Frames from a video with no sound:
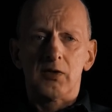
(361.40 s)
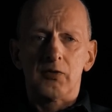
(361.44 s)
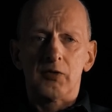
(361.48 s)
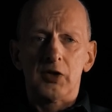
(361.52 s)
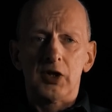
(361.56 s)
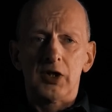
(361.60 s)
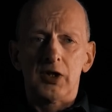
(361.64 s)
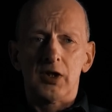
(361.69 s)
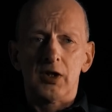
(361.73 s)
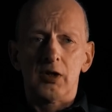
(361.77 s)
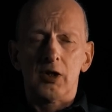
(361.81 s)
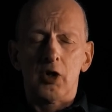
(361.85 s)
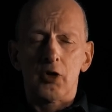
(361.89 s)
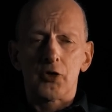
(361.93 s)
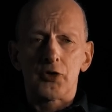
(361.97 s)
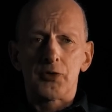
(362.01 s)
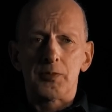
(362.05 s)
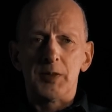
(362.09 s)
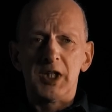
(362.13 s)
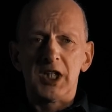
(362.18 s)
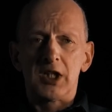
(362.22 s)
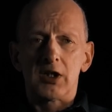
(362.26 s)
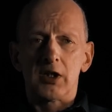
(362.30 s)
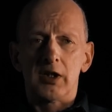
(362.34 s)
with a
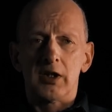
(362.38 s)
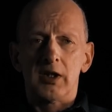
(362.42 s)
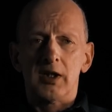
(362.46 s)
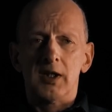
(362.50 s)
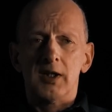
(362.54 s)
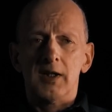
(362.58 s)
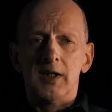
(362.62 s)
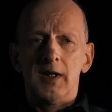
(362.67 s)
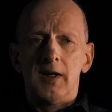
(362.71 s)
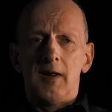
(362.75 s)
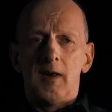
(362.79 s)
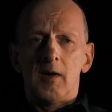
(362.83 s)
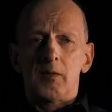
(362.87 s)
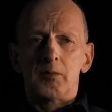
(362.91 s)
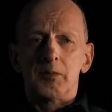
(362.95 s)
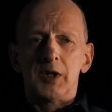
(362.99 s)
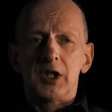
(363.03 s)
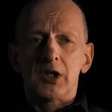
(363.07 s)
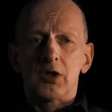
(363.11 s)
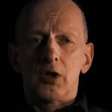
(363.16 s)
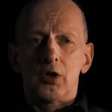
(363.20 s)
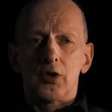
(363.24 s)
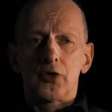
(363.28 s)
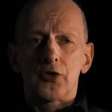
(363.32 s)
loudspeaker,
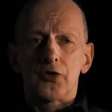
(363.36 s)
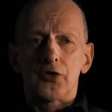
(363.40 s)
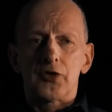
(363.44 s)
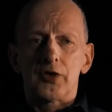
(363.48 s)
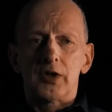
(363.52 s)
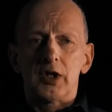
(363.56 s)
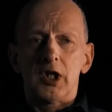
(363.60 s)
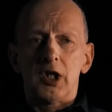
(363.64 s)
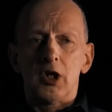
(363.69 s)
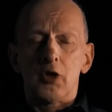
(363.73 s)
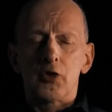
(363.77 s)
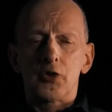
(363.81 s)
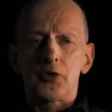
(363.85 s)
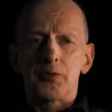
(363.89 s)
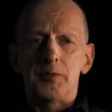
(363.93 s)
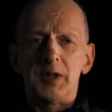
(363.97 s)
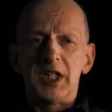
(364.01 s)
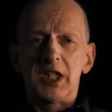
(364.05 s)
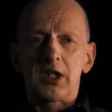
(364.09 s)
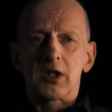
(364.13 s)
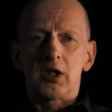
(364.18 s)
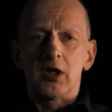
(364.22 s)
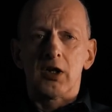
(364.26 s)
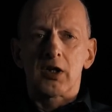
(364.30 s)
because a
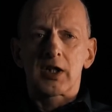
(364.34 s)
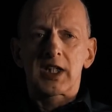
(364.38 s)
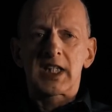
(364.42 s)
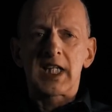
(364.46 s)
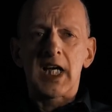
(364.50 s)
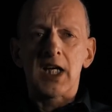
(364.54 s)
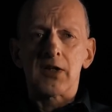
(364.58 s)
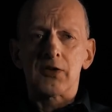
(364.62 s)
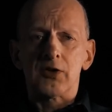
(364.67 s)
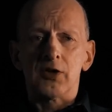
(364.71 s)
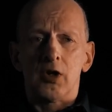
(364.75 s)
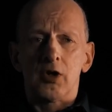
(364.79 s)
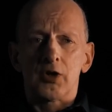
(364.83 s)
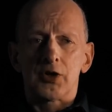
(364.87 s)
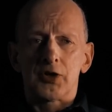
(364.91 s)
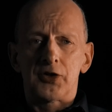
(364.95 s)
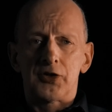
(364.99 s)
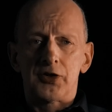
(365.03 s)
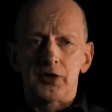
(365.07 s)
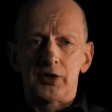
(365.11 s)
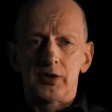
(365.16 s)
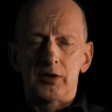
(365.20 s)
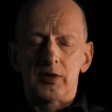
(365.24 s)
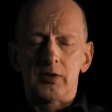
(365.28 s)
loudspeaker
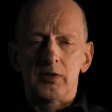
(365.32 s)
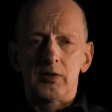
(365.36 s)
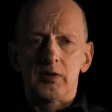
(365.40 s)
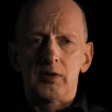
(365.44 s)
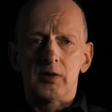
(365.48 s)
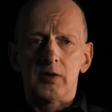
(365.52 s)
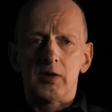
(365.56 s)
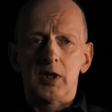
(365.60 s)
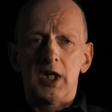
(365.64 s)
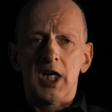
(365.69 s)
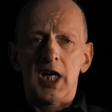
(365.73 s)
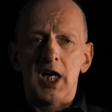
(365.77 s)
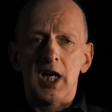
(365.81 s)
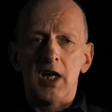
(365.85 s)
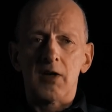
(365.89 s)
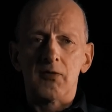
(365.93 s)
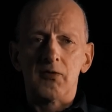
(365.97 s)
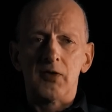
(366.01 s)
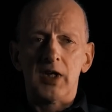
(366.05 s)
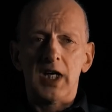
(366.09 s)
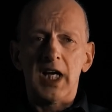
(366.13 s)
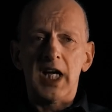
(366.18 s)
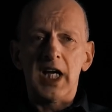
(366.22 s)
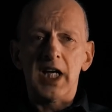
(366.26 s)
cannot
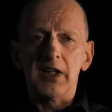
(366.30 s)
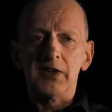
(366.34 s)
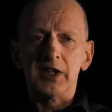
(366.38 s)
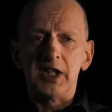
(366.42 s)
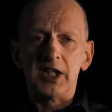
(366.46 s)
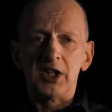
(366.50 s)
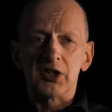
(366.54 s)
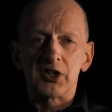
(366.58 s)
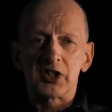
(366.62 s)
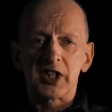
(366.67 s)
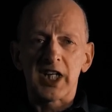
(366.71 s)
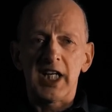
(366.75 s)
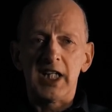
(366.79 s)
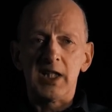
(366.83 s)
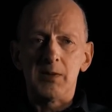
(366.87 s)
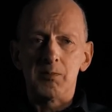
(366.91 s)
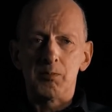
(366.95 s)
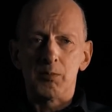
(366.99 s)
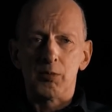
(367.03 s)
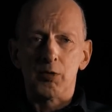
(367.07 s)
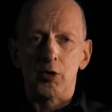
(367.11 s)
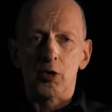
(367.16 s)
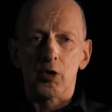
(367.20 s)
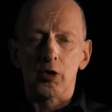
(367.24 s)
have any
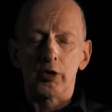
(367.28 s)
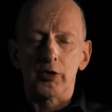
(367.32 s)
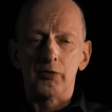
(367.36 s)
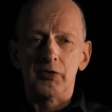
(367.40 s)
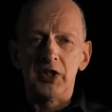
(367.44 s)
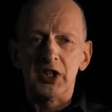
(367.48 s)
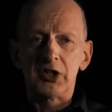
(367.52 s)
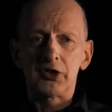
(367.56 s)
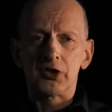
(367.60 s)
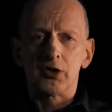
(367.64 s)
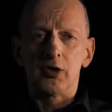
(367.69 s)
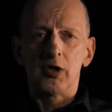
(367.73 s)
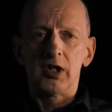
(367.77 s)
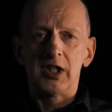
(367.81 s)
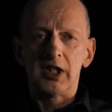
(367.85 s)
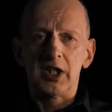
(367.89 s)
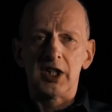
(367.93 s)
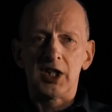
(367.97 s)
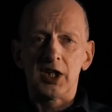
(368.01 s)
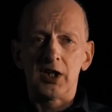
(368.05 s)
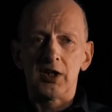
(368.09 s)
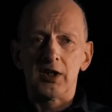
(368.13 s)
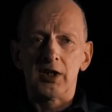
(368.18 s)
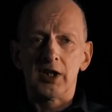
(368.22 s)
shape or visual
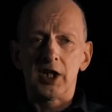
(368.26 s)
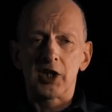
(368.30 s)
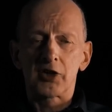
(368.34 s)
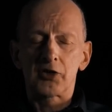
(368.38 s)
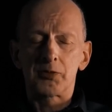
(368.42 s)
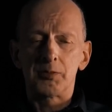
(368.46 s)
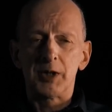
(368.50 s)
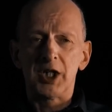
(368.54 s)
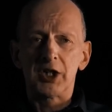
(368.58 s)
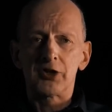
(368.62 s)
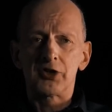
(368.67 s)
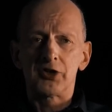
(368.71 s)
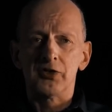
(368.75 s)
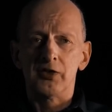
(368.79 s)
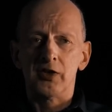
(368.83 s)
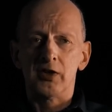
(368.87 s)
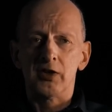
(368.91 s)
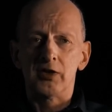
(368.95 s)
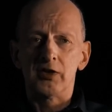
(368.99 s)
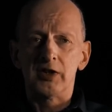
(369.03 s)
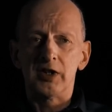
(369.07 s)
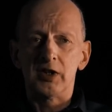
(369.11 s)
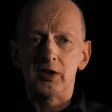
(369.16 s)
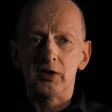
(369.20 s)

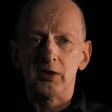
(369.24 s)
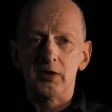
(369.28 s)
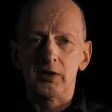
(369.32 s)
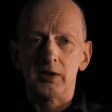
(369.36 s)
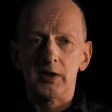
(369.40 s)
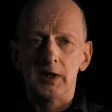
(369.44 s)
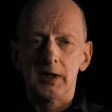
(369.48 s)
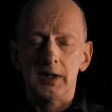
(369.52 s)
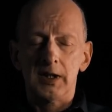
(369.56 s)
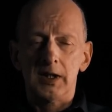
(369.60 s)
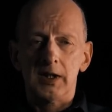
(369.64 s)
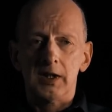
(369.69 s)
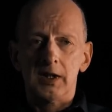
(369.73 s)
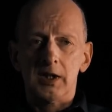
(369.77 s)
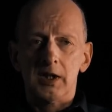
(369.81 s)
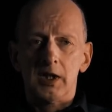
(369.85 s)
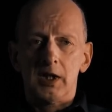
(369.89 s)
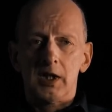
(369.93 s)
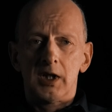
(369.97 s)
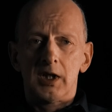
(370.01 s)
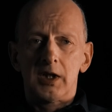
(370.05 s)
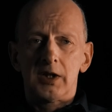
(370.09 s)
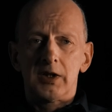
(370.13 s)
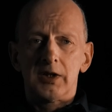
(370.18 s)
expression.
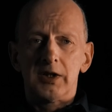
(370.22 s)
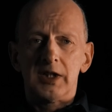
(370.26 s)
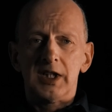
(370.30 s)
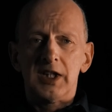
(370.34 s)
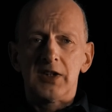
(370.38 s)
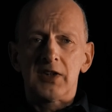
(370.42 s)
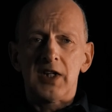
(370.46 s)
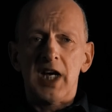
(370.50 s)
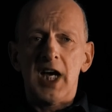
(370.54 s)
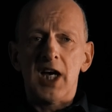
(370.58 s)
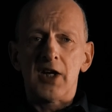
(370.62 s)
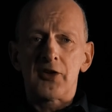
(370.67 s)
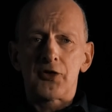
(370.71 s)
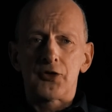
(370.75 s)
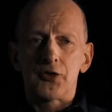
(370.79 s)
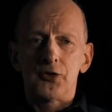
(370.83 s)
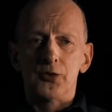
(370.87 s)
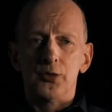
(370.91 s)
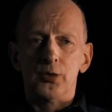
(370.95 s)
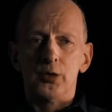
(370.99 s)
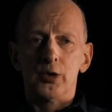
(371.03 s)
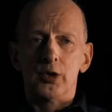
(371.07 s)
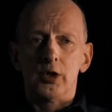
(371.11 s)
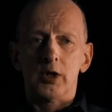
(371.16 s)
It has
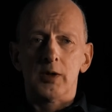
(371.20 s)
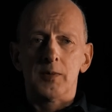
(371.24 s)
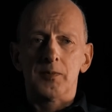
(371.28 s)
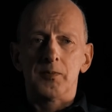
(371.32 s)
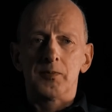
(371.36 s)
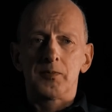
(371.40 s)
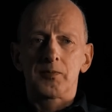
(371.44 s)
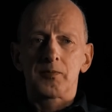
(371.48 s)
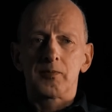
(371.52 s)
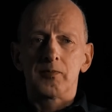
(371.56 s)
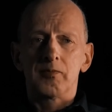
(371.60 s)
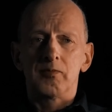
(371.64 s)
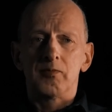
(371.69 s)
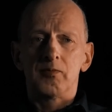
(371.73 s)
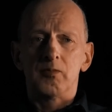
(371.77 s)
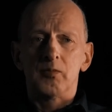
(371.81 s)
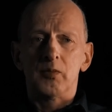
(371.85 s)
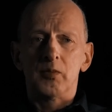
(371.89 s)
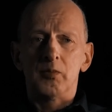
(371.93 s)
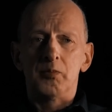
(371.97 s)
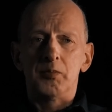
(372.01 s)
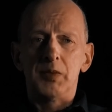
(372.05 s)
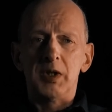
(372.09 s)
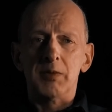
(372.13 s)
to
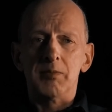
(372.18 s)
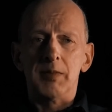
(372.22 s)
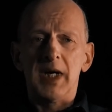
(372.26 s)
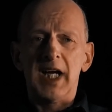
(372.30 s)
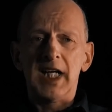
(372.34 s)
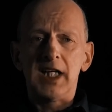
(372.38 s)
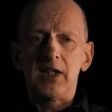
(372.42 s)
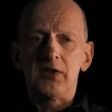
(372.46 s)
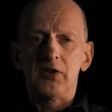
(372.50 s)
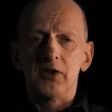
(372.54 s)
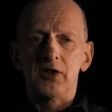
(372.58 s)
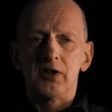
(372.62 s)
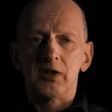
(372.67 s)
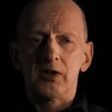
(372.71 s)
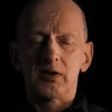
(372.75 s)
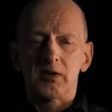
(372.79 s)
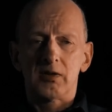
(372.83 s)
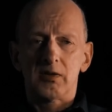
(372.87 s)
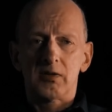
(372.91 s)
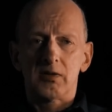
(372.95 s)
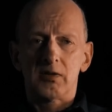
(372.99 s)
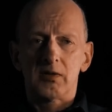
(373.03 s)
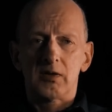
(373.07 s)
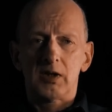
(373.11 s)
be made
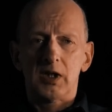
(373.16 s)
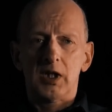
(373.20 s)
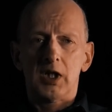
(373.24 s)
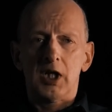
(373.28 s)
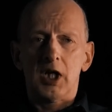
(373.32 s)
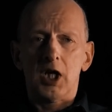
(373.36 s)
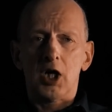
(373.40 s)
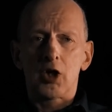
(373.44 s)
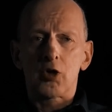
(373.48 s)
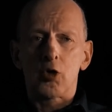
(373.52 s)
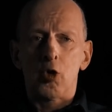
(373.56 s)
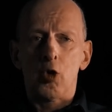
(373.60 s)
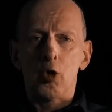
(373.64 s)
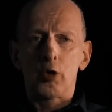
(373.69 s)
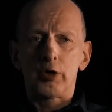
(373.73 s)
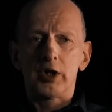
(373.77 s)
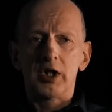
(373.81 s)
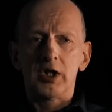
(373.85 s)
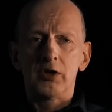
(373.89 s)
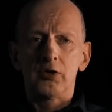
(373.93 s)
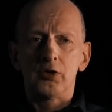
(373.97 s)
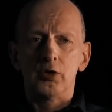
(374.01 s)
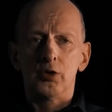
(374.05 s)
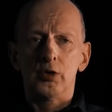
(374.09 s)

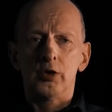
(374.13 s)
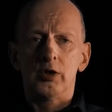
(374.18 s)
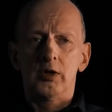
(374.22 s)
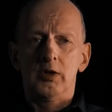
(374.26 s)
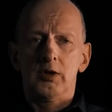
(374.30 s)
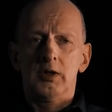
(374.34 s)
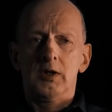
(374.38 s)
according to